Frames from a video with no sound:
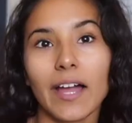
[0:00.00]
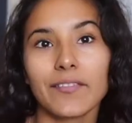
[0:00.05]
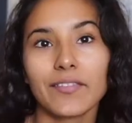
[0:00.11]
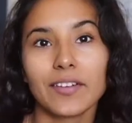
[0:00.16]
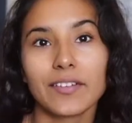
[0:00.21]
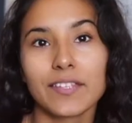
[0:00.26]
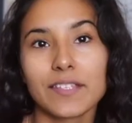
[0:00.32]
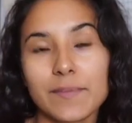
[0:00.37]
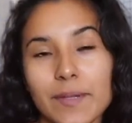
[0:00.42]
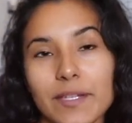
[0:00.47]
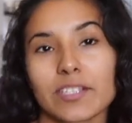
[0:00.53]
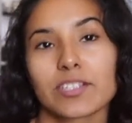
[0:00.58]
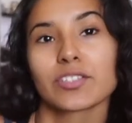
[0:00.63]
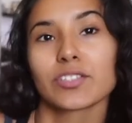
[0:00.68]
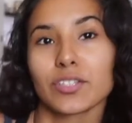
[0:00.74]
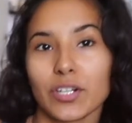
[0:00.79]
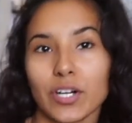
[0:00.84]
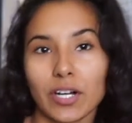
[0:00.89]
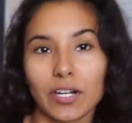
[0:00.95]
I found this
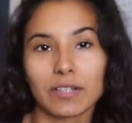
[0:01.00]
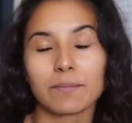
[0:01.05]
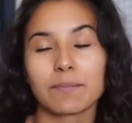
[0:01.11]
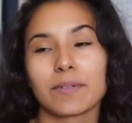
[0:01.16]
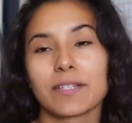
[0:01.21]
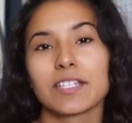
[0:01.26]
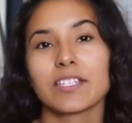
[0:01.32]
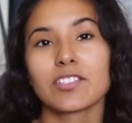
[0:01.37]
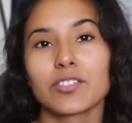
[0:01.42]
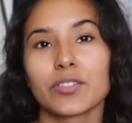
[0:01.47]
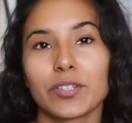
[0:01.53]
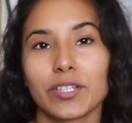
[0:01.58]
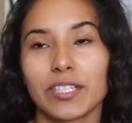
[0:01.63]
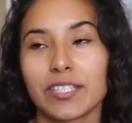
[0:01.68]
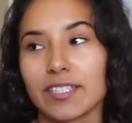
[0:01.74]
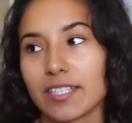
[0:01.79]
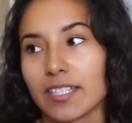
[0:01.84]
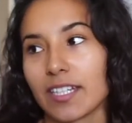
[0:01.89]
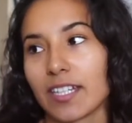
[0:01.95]
picture on
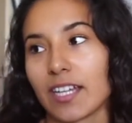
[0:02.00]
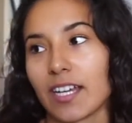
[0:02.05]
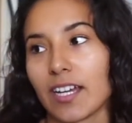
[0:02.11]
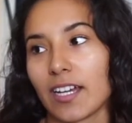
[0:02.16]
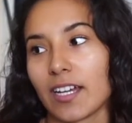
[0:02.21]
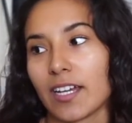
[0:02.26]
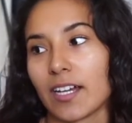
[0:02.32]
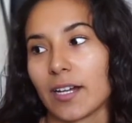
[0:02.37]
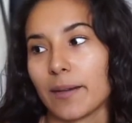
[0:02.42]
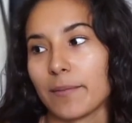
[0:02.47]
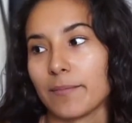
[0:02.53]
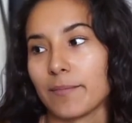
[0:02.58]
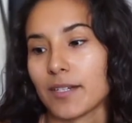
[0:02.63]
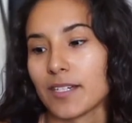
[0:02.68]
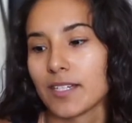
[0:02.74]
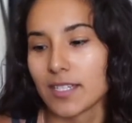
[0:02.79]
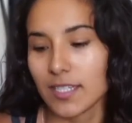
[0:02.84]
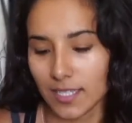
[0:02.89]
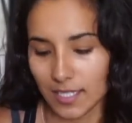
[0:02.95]
Pinterest, and
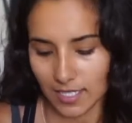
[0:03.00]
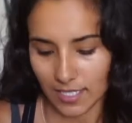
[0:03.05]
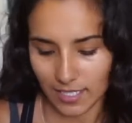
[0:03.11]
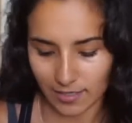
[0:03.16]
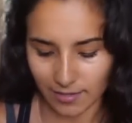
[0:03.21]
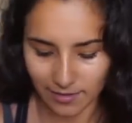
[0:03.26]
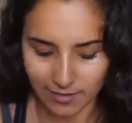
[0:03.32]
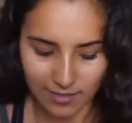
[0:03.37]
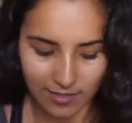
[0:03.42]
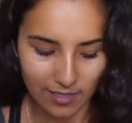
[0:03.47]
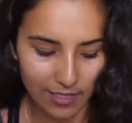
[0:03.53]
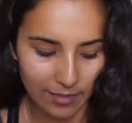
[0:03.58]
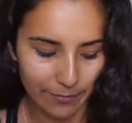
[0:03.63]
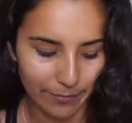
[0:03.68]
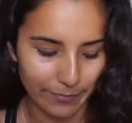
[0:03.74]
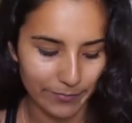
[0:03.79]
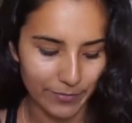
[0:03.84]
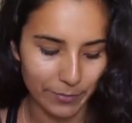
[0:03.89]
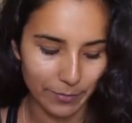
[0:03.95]
it's like
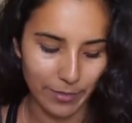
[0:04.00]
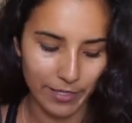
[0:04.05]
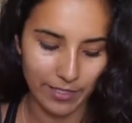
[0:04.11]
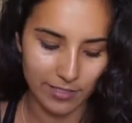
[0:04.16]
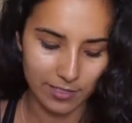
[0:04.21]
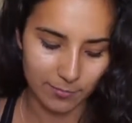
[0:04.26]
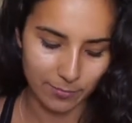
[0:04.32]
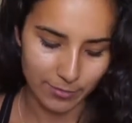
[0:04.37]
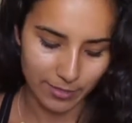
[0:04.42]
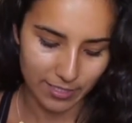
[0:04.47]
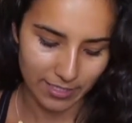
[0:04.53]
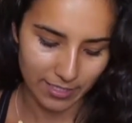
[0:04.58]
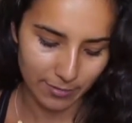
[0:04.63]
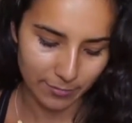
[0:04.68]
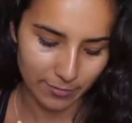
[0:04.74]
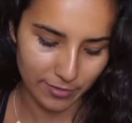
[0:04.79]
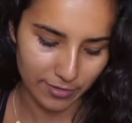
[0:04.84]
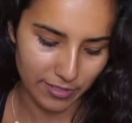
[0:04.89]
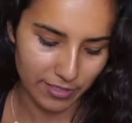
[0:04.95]
the pants are pretty
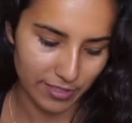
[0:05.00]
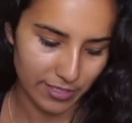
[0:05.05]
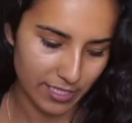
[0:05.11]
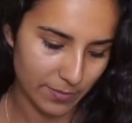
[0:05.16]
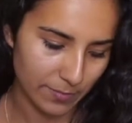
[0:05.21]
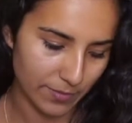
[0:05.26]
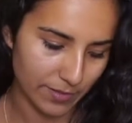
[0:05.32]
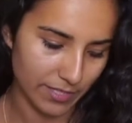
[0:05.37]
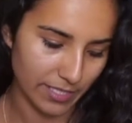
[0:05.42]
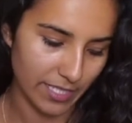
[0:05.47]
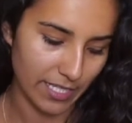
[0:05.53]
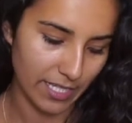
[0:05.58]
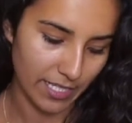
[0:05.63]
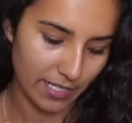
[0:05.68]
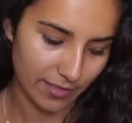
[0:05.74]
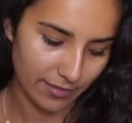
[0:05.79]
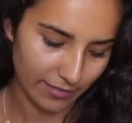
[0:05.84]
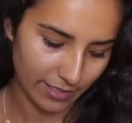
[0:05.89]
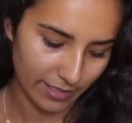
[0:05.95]
similar to this, but they
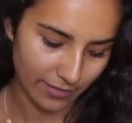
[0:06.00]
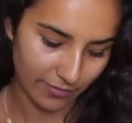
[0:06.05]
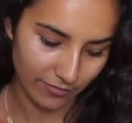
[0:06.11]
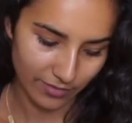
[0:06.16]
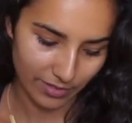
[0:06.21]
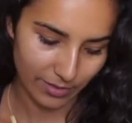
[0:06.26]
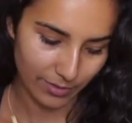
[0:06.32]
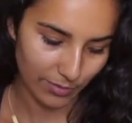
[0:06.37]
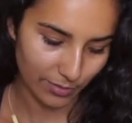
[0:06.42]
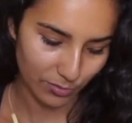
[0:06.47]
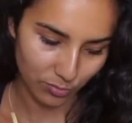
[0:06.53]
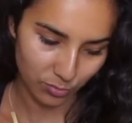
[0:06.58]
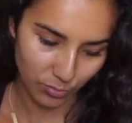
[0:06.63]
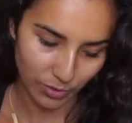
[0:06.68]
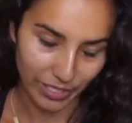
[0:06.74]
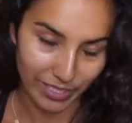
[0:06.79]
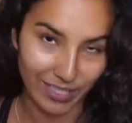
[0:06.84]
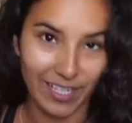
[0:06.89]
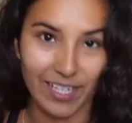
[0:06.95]
like fit
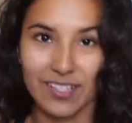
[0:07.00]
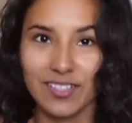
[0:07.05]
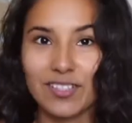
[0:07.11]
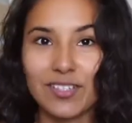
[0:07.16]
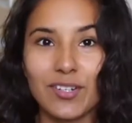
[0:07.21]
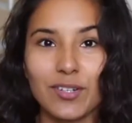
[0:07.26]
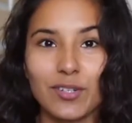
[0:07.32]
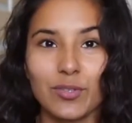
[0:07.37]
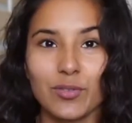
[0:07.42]
way nicer.